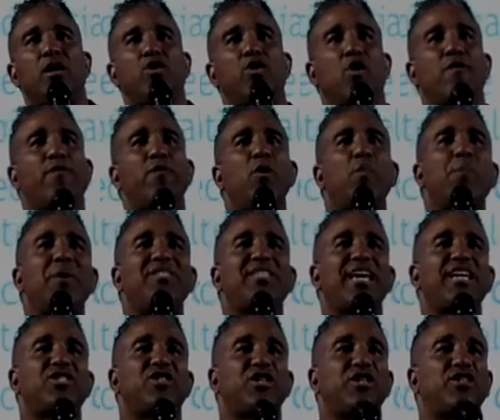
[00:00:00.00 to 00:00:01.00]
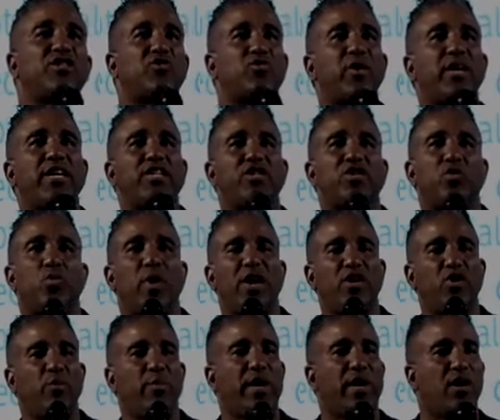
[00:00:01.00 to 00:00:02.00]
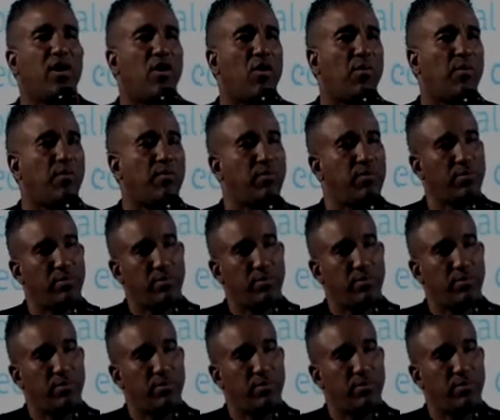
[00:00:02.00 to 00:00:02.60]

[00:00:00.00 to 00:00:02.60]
Your full potential is reached when you become.